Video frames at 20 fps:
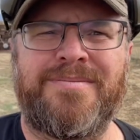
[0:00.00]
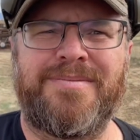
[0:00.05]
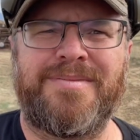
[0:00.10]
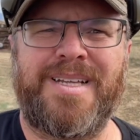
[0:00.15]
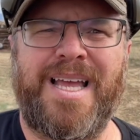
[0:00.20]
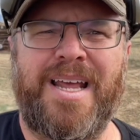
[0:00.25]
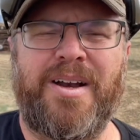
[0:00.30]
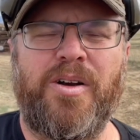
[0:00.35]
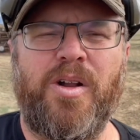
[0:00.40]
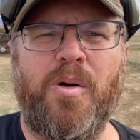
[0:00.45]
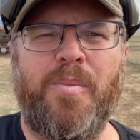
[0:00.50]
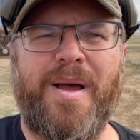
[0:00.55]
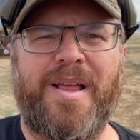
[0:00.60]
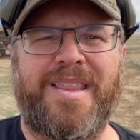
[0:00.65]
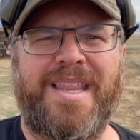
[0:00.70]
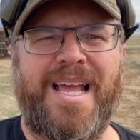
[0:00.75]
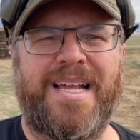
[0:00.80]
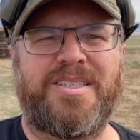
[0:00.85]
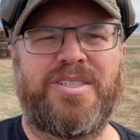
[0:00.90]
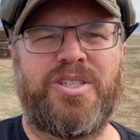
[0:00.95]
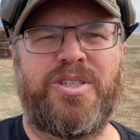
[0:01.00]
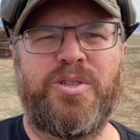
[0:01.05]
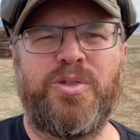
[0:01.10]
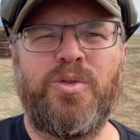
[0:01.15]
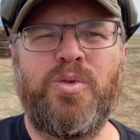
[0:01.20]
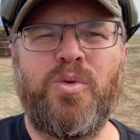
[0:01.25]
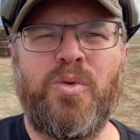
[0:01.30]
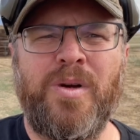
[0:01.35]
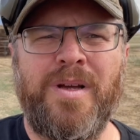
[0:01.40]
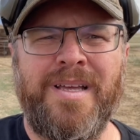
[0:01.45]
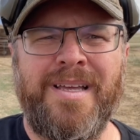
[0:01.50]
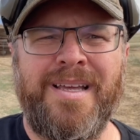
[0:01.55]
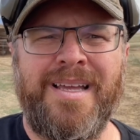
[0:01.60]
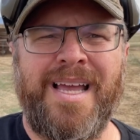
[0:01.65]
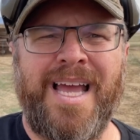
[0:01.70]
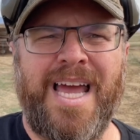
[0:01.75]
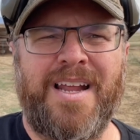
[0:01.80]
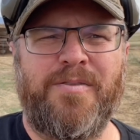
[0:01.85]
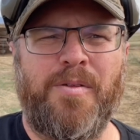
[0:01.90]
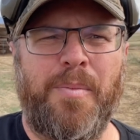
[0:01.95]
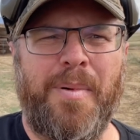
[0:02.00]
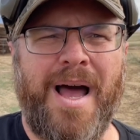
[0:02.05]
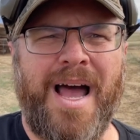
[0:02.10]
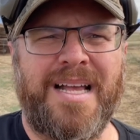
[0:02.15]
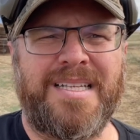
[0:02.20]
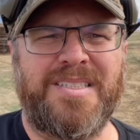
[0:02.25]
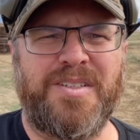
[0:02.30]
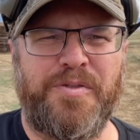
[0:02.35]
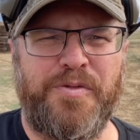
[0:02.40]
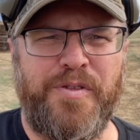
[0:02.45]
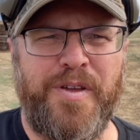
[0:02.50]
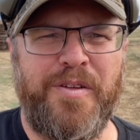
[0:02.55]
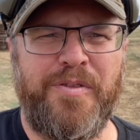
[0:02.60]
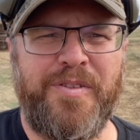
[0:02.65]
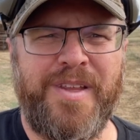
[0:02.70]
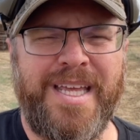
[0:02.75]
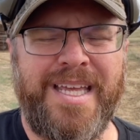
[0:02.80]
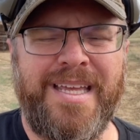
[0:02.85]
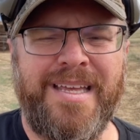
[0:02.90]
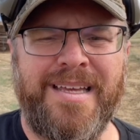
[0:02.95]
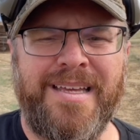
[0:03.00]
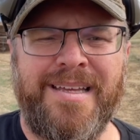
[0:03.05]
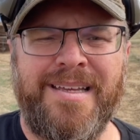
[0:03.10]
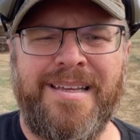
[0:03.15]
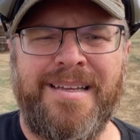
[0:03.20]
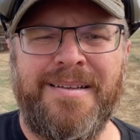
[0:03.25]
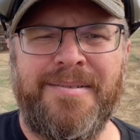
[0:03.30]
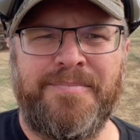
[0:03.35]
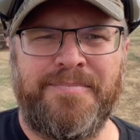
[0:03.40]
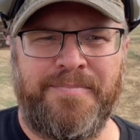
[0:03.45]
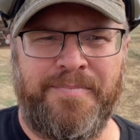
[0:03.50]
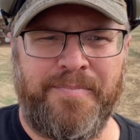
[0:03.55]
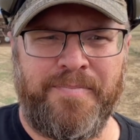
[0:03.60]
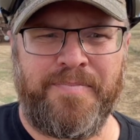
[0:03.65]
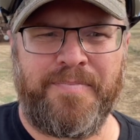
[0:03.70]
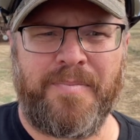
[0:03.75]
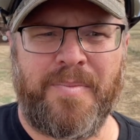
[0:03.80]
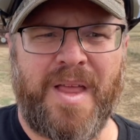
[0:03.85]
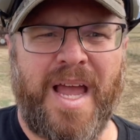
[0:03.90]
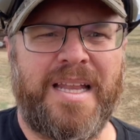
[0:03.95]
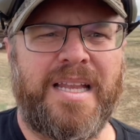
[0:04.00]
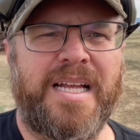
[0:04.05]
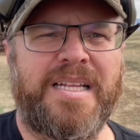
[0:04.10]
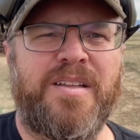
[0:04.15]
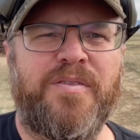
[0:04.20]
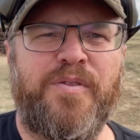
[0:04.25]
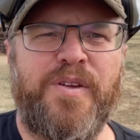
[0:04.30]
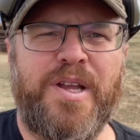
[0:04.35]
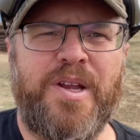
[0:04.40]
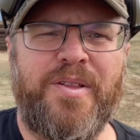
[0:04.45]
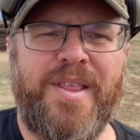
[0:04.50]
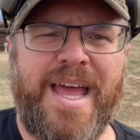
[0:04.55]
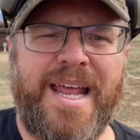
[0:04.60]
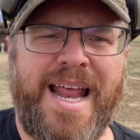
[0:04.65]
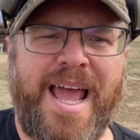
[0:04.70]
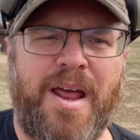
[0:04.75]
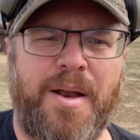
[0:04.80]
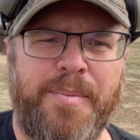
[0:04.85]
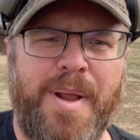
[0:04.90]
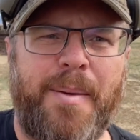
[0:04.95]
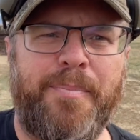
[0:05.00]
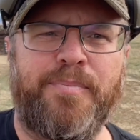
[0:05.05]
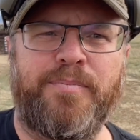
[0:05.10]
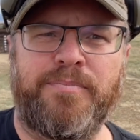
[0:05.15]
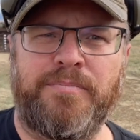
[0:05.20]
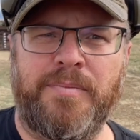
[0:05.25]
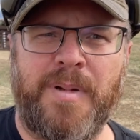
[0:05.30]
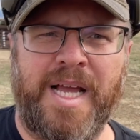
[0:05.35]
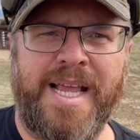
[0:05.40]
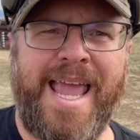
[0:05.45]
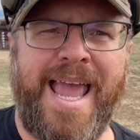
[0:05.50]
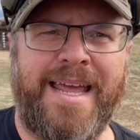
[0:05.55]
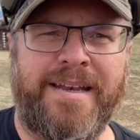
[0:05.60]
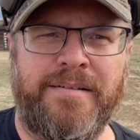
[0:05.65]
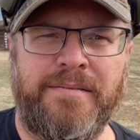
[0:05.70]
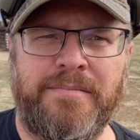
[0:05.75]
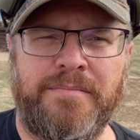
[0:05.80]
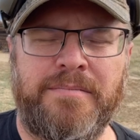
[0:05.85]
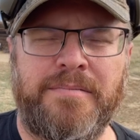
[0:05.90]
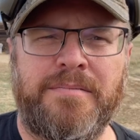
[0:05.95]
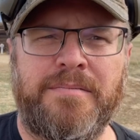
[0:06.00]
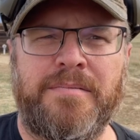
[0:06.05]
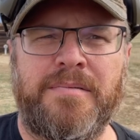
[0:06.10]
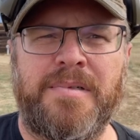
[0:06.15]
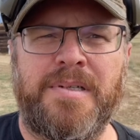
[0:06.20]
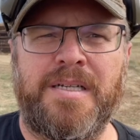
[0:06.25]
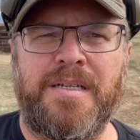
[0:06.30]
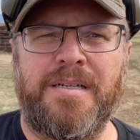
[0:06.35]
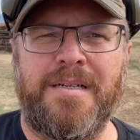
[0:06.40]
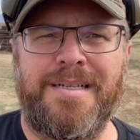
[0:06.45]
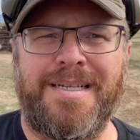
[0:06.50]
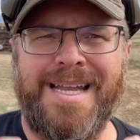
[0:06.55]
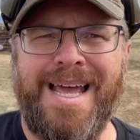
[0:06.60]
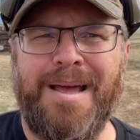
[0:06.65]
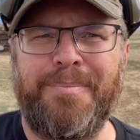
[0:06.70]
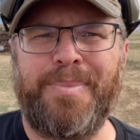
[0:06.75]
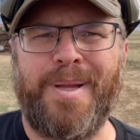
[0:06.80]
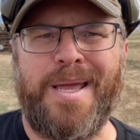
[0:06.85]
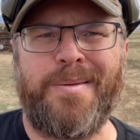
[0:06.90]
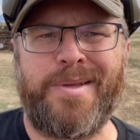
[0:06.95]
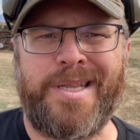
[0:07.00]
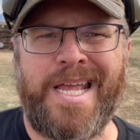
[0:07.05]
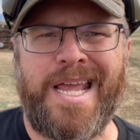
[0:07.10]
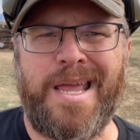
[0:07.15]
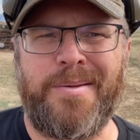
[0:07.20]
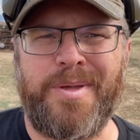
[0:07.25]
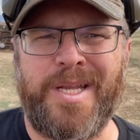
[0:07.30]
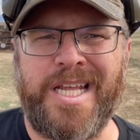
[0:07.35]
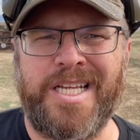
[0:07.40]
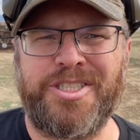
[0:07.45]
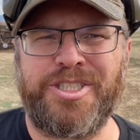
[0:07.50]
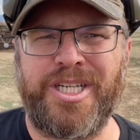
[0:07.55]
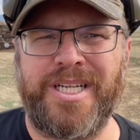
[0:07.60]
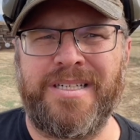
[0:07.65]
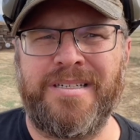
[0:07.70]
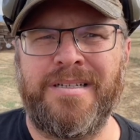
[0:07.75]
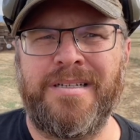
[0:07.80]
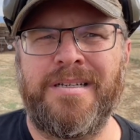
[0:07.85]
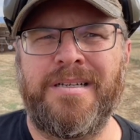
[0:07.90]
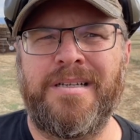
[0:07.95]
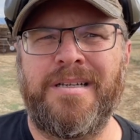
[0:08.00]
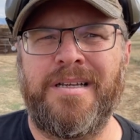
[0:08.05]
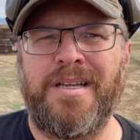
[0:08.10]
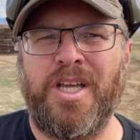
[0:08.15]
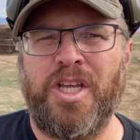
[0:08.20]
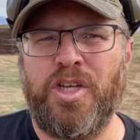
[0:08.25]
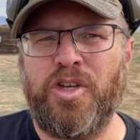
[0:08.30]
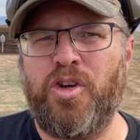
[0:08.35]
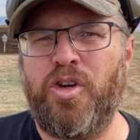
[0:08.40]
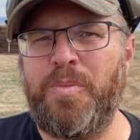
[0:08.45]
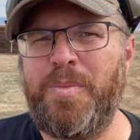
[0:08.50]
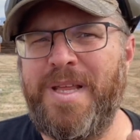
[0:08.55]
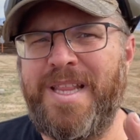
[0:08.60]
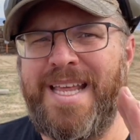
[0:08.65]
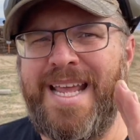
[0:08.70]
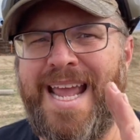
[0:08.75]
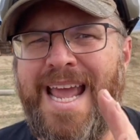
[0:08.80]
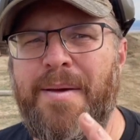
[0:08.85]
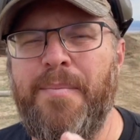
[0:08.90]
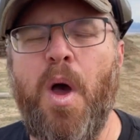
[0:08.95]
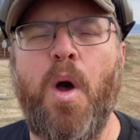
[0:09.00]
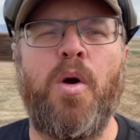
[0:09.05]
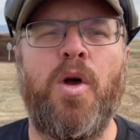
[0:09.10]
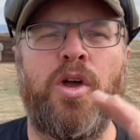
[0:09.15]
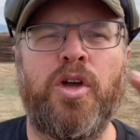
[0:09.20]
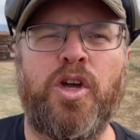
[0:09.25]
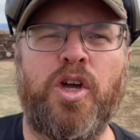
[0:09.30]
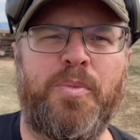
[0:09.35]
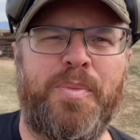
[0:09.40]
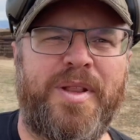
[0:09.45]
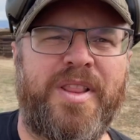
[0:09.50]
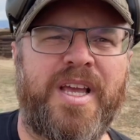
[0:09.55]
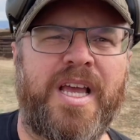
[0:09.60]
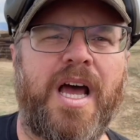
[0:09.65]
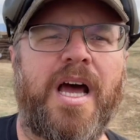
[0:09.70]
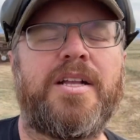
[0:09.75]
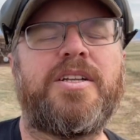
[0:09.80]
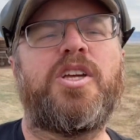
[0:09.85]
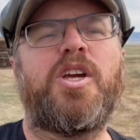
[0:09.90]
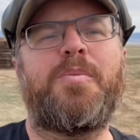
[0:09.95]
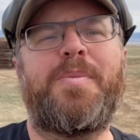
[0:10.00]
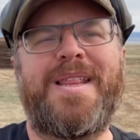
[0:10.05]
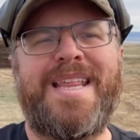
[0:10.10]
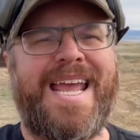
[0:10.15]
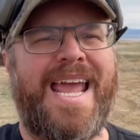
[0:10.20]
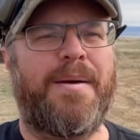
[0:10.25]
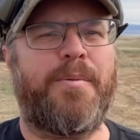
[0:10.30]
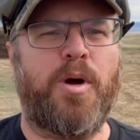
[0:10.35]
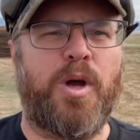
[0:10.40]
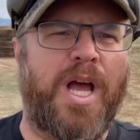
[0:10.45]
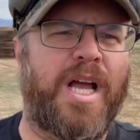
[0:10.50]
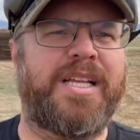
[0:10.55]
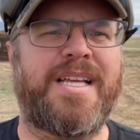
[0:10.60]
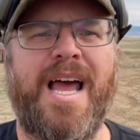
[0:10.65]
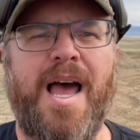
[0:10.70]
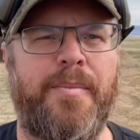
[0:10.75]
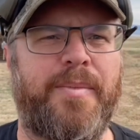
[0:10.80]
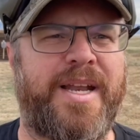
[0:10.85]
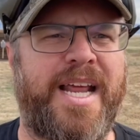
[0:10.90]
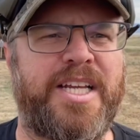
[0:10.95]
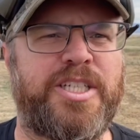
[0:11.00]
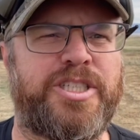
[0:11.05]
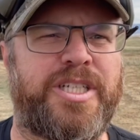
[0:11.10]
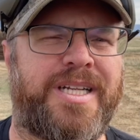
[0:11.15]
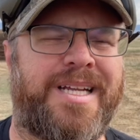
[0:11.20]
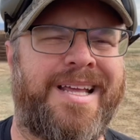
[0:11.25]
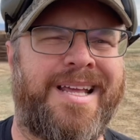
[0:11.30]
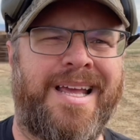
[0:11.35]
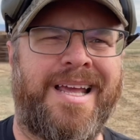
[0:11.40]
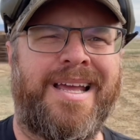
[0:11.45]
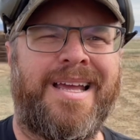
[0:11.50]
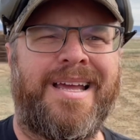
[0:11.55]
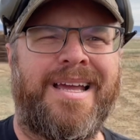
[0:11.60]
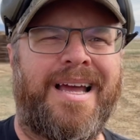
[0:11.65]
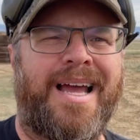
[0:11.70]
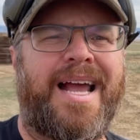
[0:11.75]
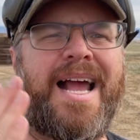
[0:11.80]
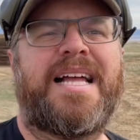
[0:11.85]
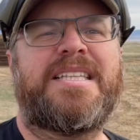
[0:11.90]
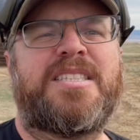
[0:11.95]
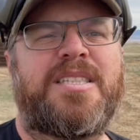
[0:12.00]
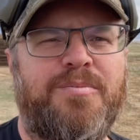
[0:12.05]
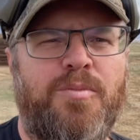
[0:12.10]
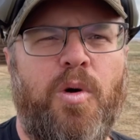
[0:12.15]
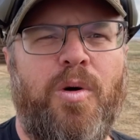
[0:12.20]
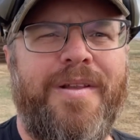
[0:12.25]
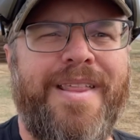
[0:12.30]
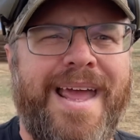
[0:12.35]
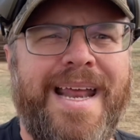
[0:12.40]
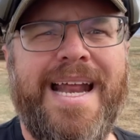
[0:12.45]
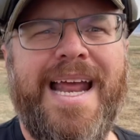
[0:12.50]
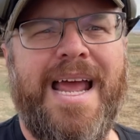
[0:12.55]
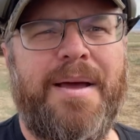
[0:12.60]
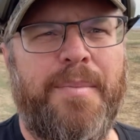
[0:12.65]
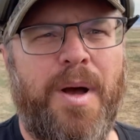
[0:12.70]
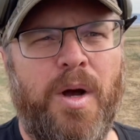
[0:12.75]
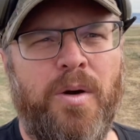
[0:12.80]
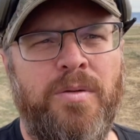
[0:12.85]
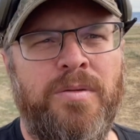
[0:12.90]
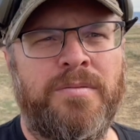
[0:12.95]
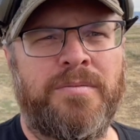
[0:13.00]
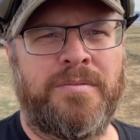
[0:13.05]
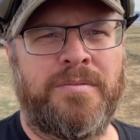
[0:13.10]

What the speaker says: I don't know about that. 2 out of a box of 50, I'd like to figure that out. I'm not, again, not blaming the ammunition. Could be the ammo, could be the gun, could be the ammo-gun combination. I got some more of that ammo.